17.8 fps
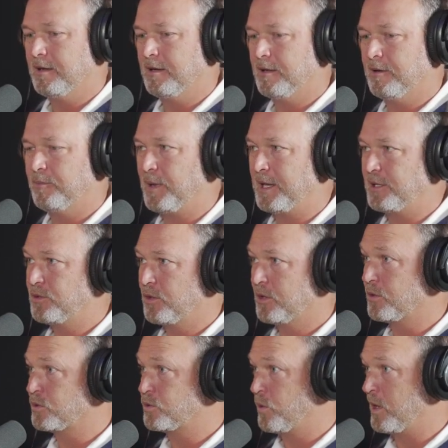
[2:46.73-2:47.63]
make
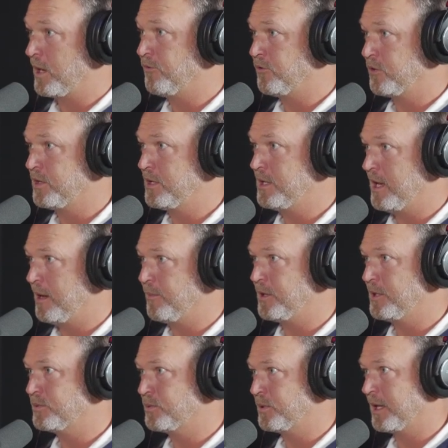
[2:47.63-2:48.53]
sure it was ready for the
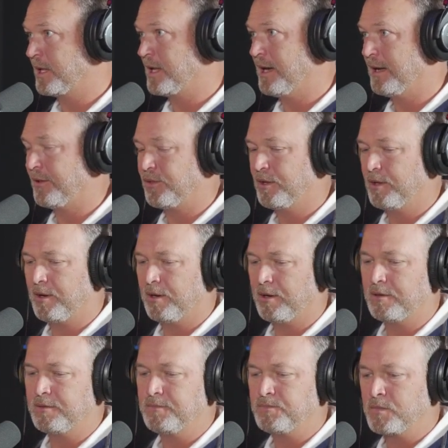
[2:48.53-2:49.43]
deputies when they got
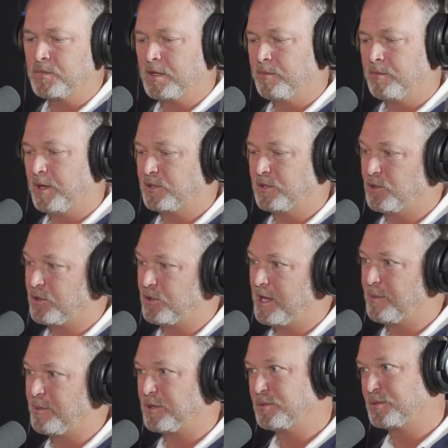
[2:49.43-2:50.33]
there, make sure
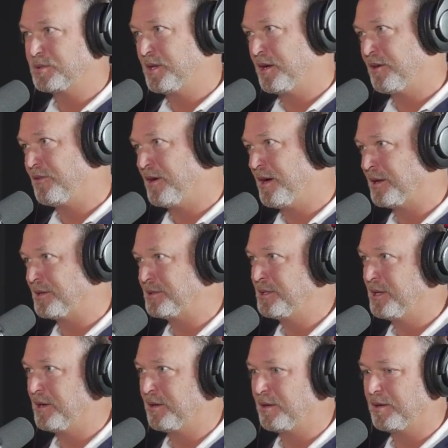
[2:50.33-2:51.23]
deputy was there
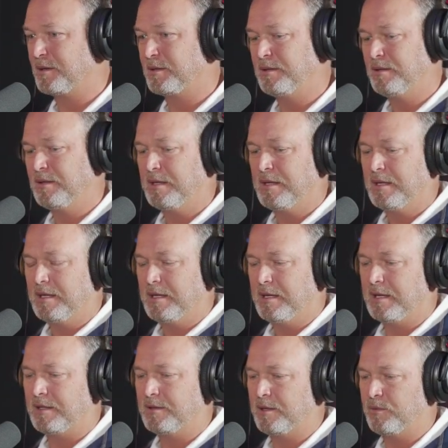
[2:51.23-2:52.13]
volunteering,
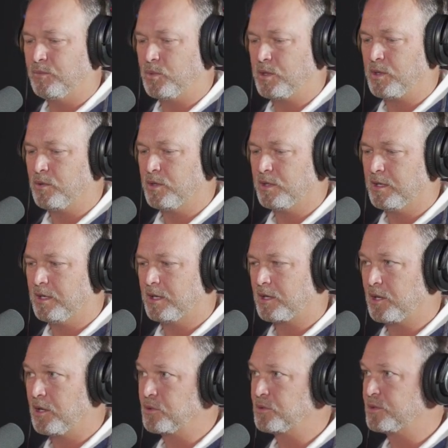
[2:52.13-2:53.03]
and then we would
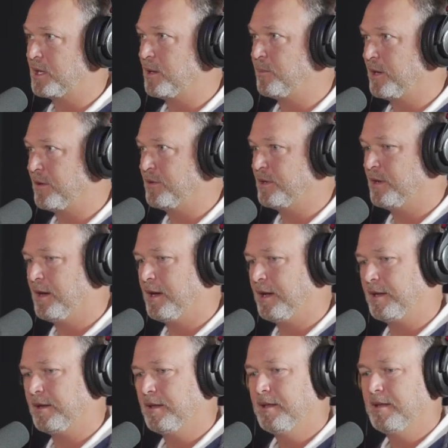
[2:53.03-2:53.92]
close it up every
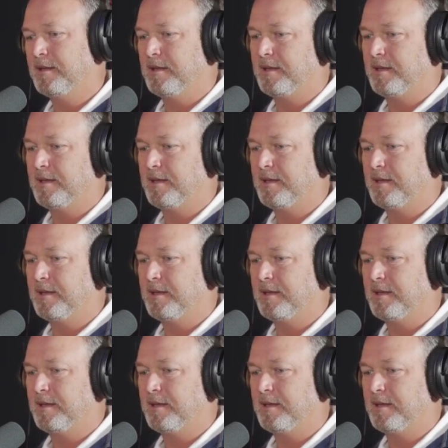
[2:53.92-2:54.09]
night.